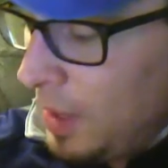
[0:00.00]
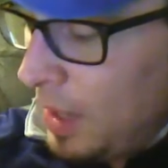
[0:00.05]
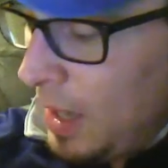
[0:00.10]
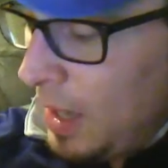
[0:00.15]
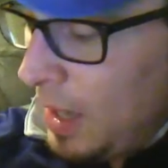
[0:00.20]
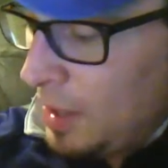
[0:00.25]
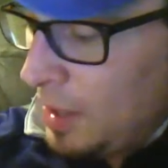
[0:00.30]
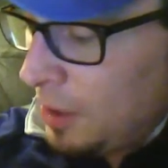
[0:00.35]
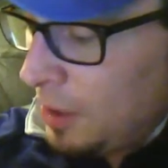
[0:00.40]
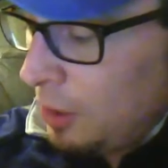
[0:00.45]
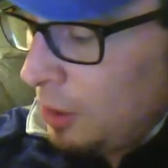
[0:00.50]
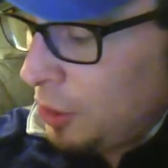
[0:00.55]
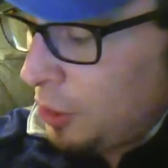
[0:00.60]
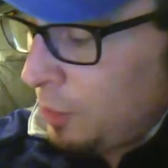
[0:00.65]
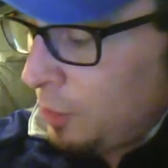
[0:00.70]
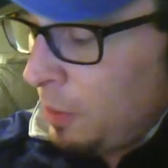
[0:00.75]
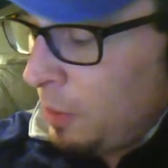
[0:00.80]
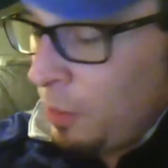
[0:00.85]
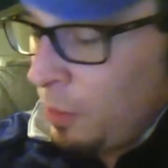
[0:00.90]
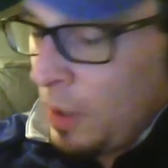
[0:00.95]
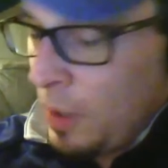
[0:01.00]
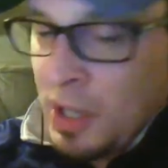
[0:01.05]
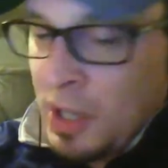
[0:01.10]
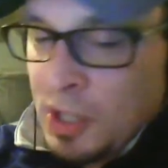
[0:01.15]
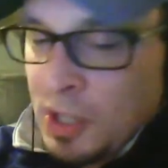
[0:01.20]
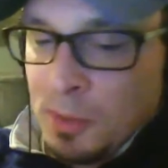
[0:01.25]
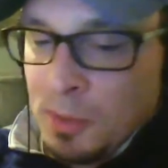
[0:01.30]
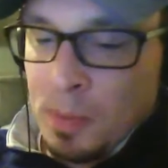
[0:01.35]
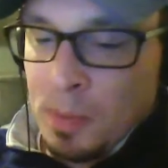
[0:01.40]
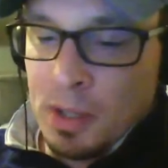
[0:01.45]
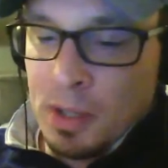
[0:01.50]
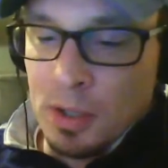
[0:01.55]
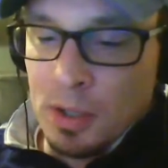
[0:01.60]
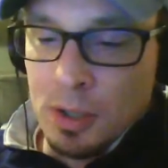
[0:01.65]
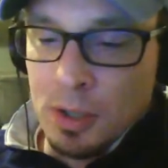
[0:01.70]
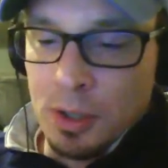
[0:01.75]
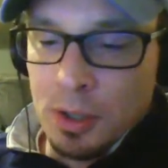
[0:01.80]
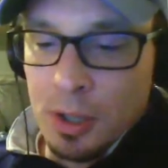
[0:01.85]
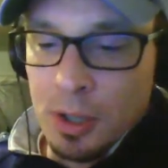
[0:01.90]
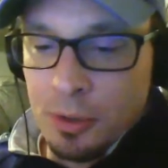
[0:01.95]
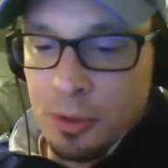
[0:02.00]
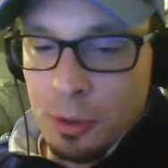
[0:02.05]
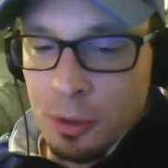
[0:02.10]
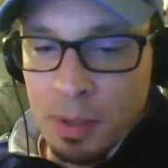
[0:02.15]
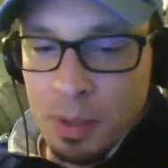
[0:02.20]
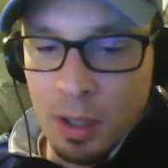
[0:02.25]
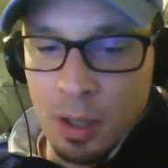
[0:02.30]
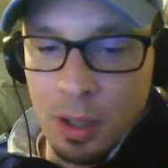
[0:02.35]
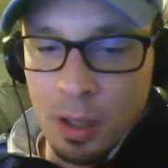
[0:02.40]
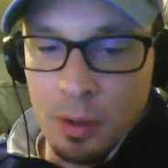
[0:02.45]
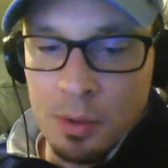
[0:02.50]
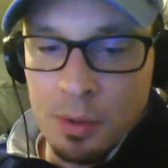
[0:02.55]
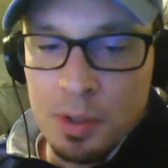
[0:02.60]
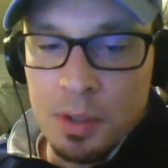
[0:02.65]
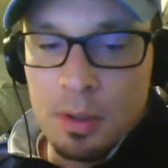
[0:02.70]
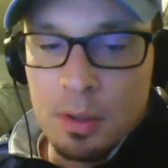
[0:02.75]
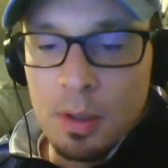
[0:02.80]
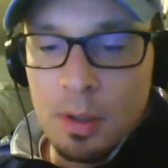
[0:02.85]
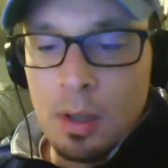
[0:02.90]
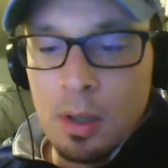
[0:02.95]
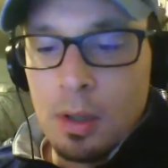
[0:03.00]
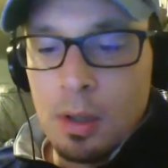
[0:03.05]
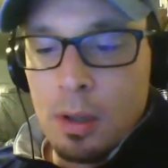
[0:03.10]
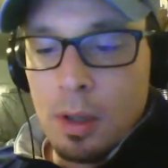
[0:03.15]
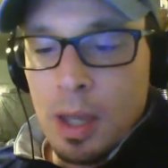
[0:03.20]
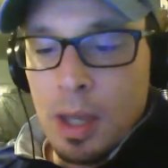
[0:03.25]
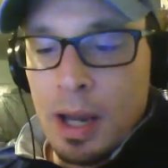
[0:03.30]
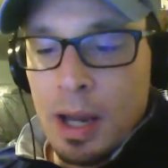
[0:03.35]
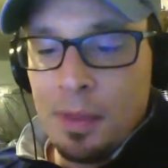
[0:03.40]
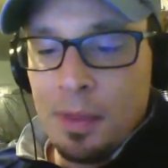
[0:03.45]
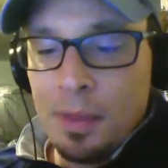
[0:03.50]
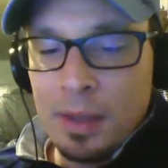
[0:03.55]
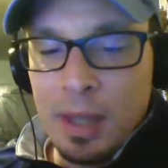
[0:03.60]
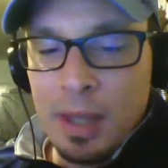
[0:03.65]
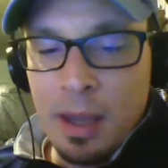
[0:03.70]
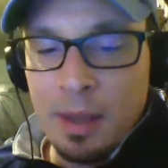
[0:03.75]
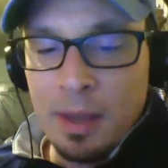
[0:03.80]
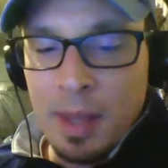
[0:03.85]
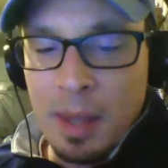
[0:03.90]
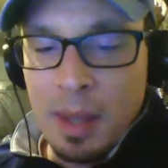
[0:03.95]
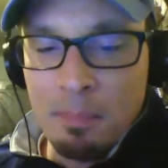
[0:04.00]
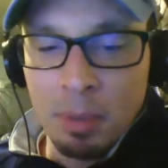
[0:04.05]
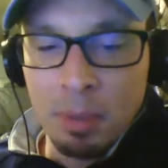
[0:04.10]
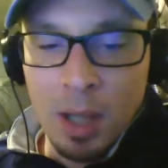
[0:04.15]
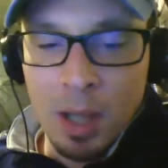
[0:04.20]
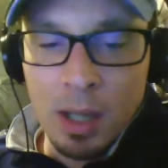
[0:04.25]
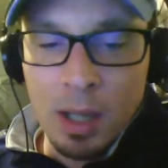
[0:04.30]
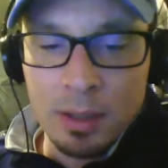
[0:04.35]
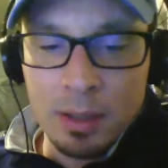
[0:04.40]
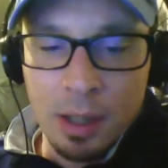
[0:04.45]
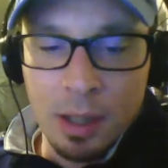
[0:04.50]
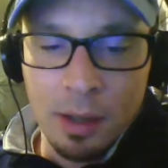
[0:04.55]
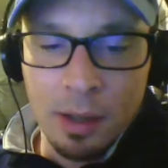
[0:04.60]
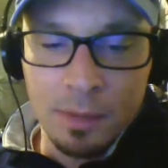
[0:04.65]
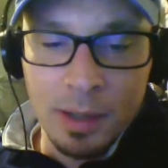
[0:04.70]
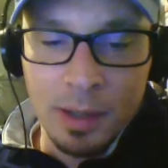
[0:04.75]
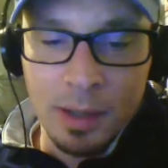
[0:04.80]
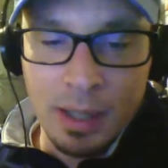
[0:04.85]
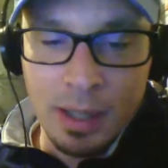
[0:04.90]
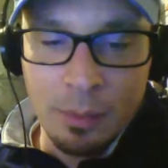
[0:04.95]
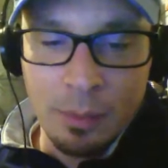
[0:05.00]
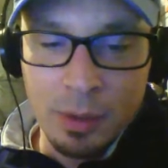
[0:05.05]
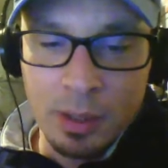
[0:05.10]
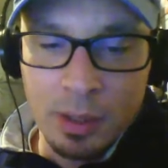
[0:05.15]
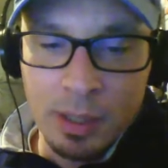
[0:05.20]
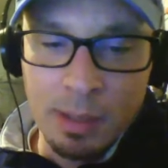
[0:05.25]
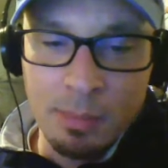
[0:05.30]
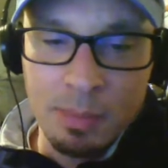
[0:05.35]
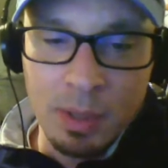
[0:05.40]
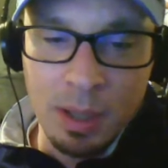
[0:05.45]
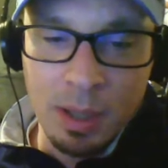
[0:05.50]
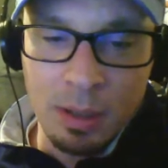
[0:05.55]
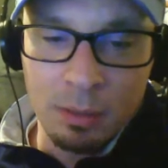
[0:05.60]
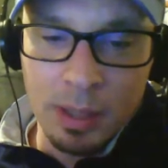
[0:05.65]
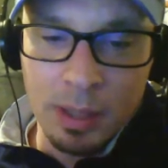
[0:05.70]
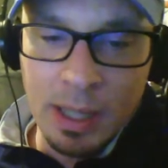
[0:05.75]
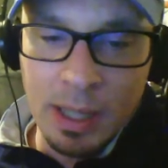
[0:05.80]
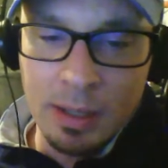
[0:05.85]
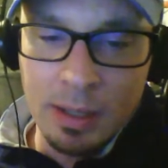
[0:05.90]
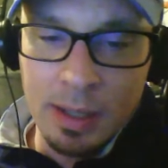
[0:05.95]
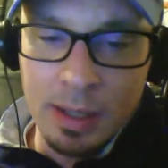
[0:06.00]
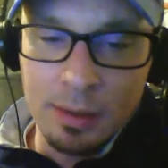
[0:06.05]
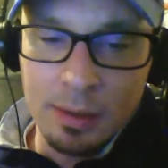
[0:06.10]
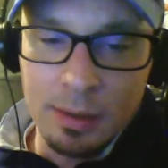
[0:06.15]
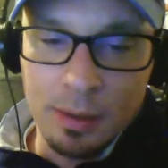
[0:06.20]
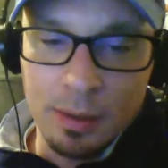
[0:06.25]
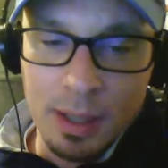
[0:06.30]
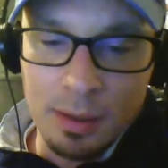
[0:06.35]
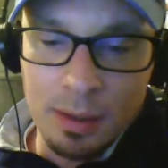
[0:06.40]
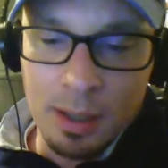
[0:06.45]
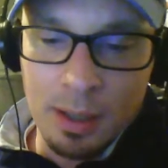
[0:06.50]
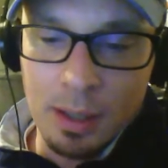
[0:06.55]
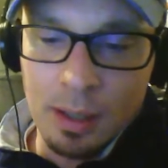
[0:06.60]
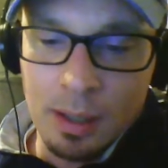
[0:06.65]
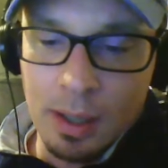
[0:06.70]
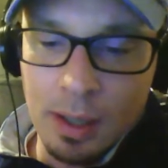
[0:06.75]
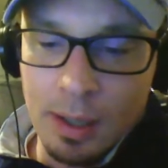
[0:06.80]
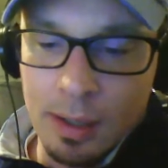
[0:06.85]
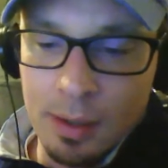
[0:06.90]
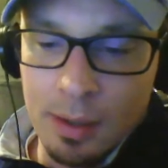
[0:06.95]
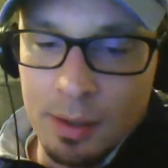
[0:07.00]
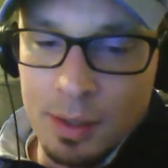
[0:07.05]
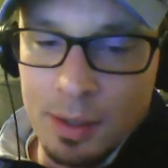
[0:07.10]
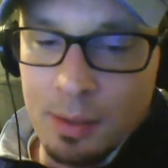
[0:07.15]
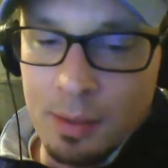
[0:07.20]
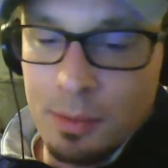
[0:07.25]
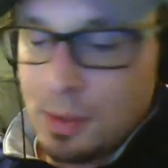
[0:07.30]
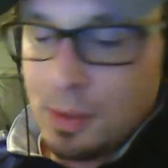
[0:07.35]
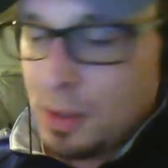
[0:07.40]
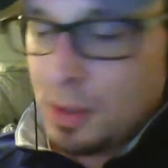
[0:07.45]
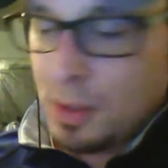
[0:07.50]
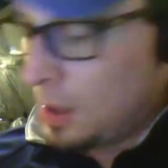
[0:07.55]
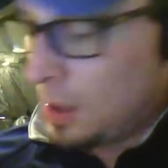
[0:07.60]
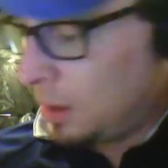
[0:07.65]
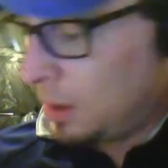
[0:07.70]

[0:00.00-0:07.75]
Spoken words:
then there's 3 raised pieces on there that are pillows. And I think they had that blocked off, like they wouldn't let me go lay down on that thing. I thought that was kind of